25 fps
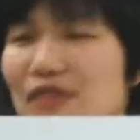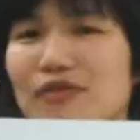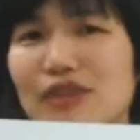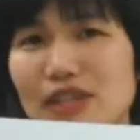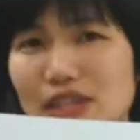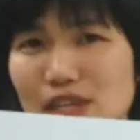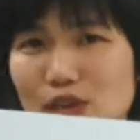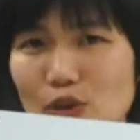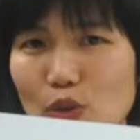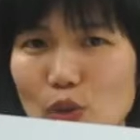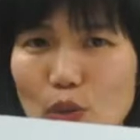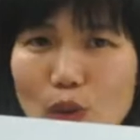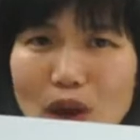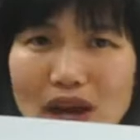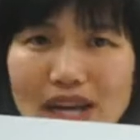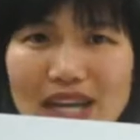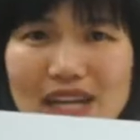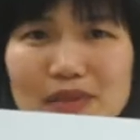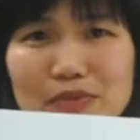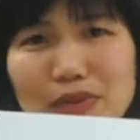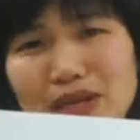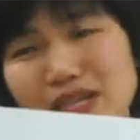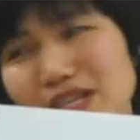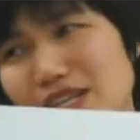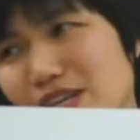Even you want
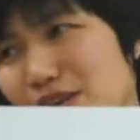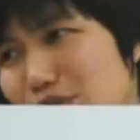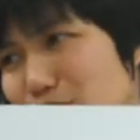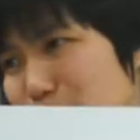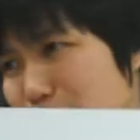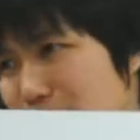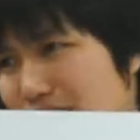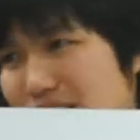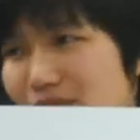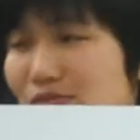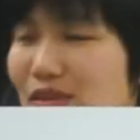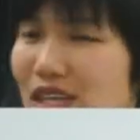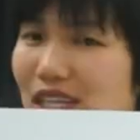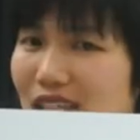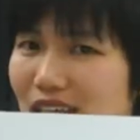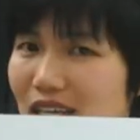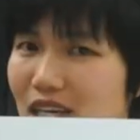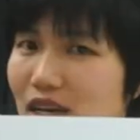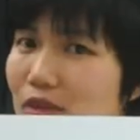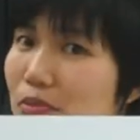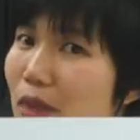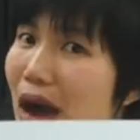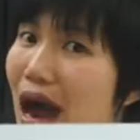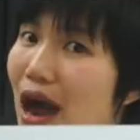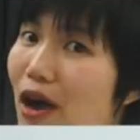it, but you keep
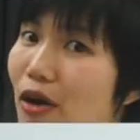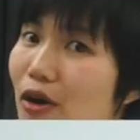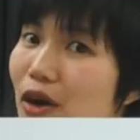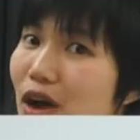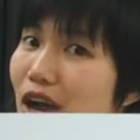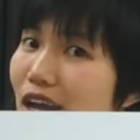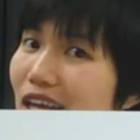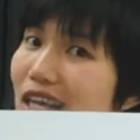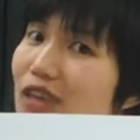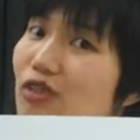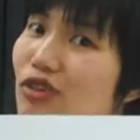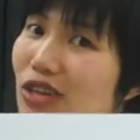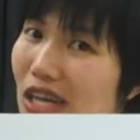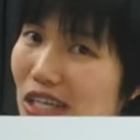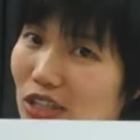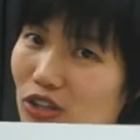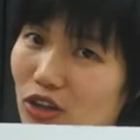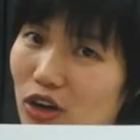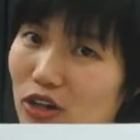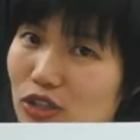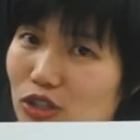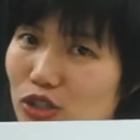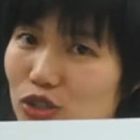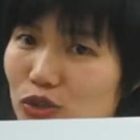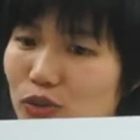thinking about you
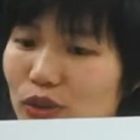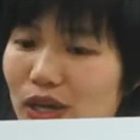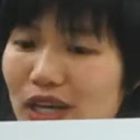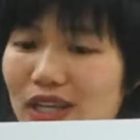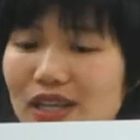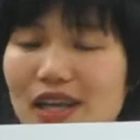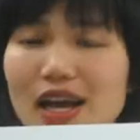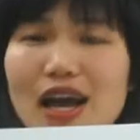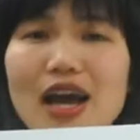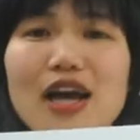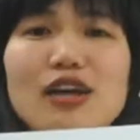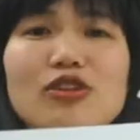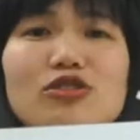cannot do it.